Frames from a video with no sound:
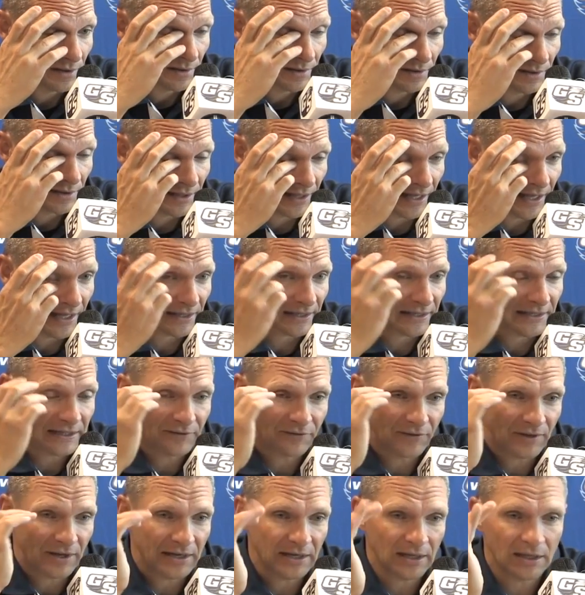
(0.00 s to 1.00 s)
you can't
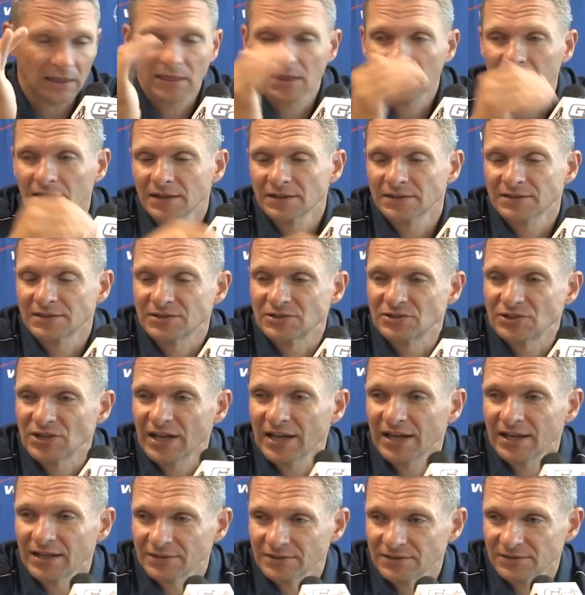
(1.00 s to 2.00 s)
leave anything to
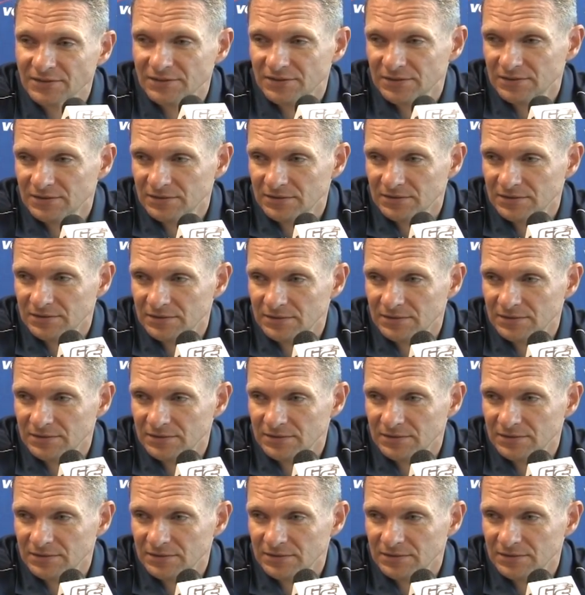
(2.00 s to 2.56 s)
chance.